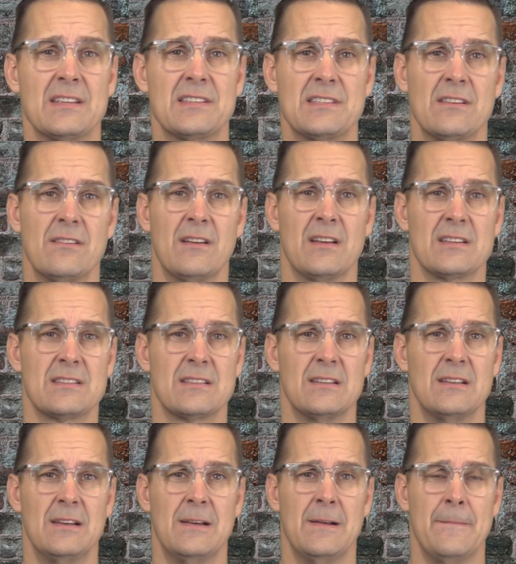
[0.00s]
It's serious.
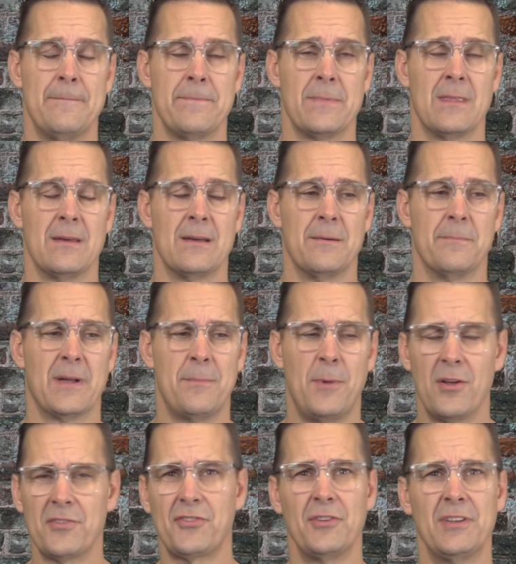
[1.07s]
But
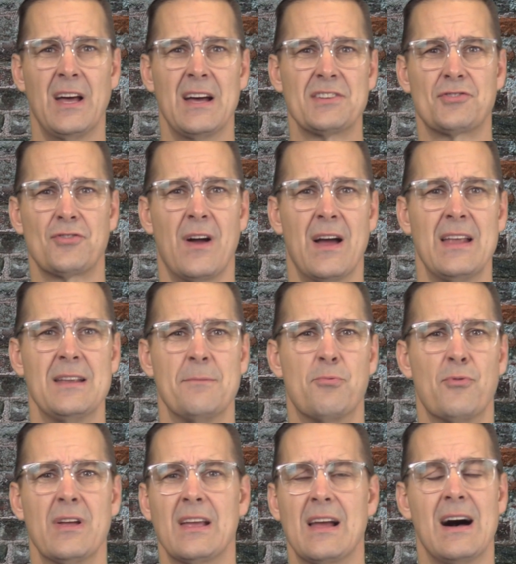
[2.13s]
I'm also not trying to
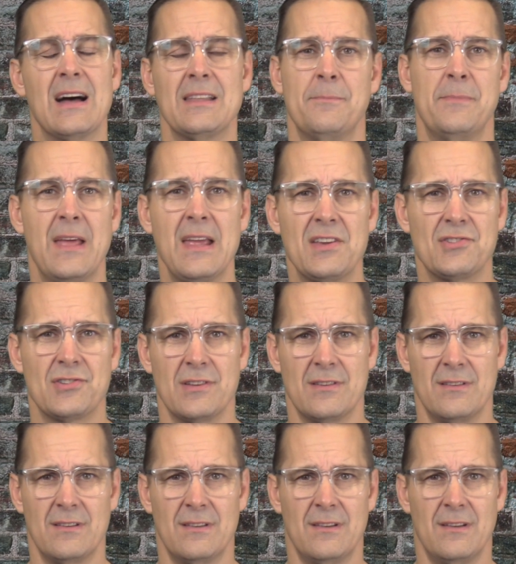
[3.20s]
bring
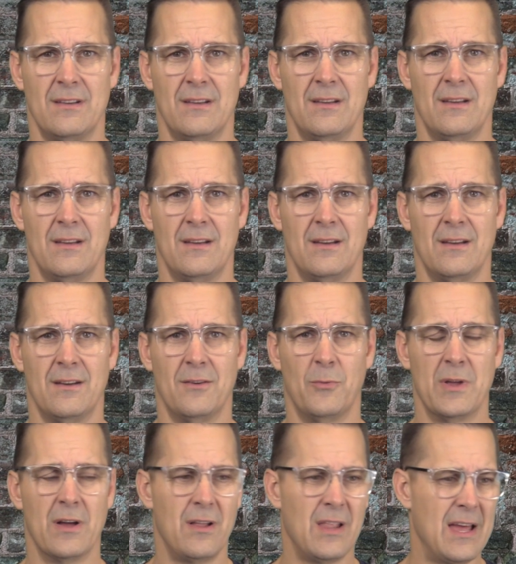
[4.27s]
condemnation.
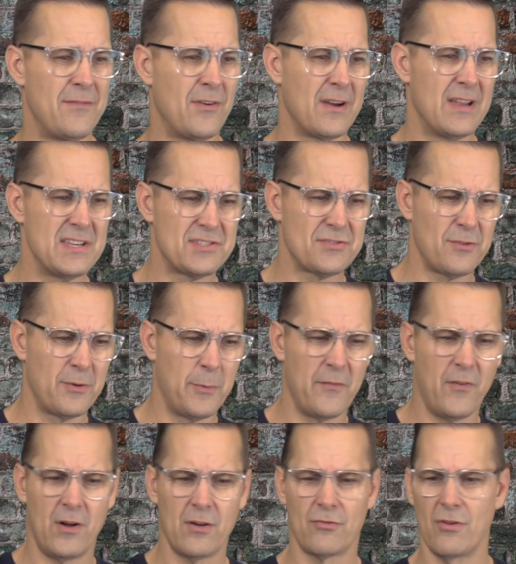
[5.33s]
We all have our history.
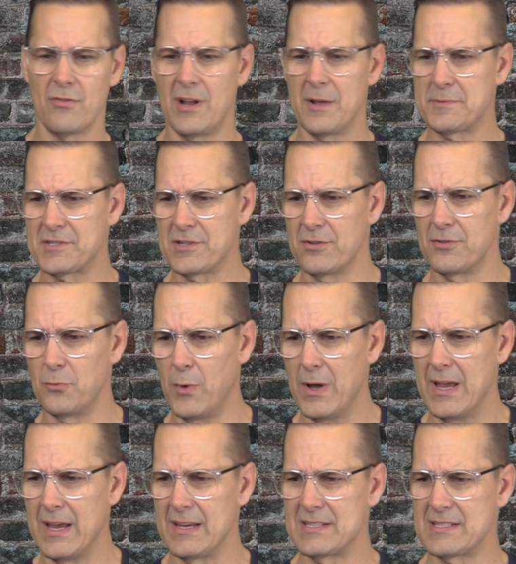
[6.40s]
We've all grown up certain
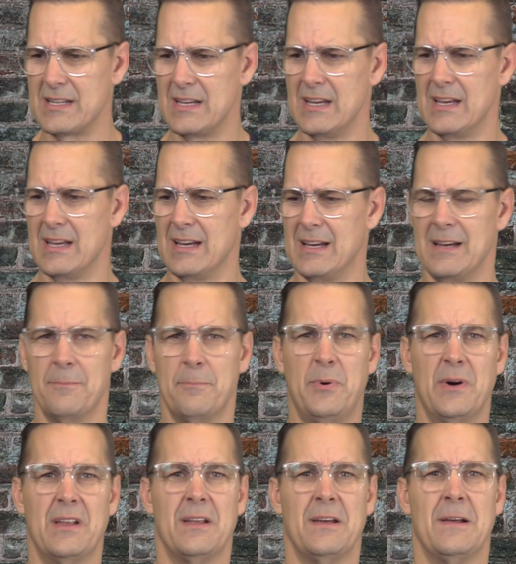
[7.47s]
ways.
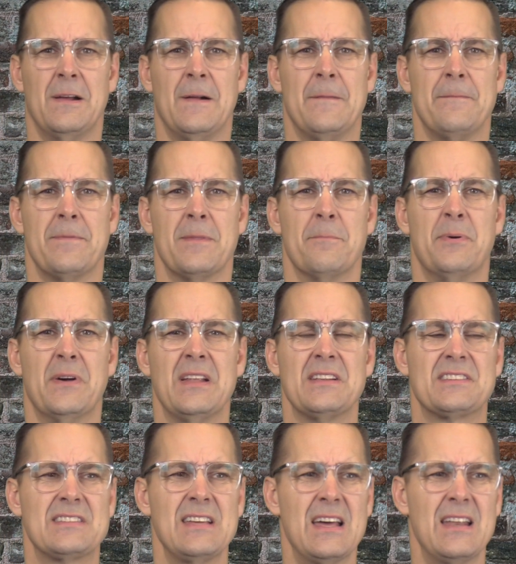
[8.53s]
But
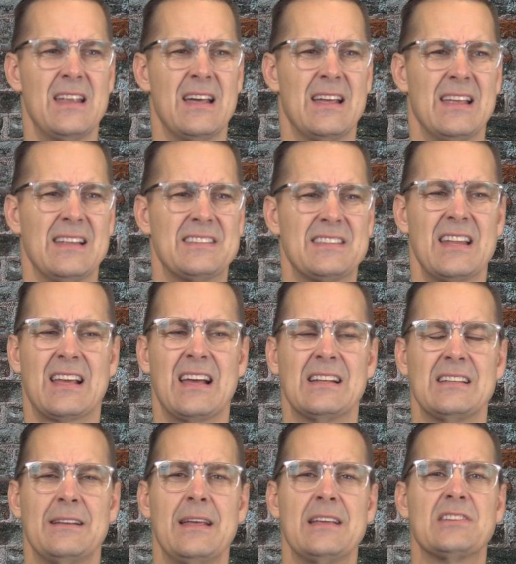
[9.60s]
instead of
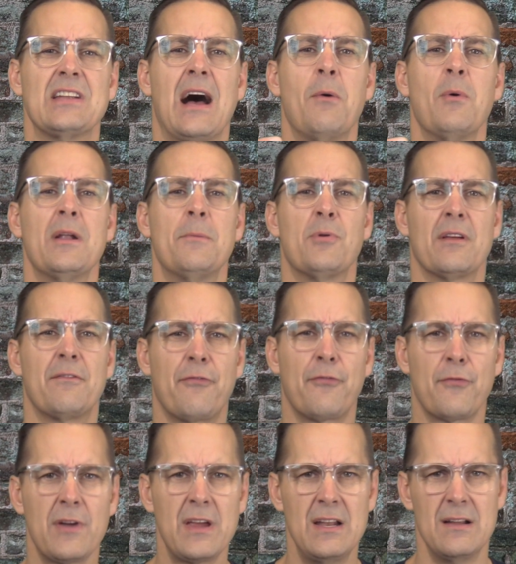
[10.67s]
condemnation, I want to bring
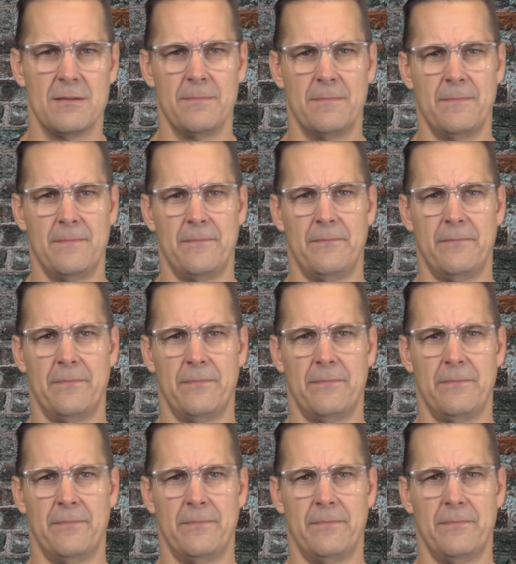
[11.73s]
freedom.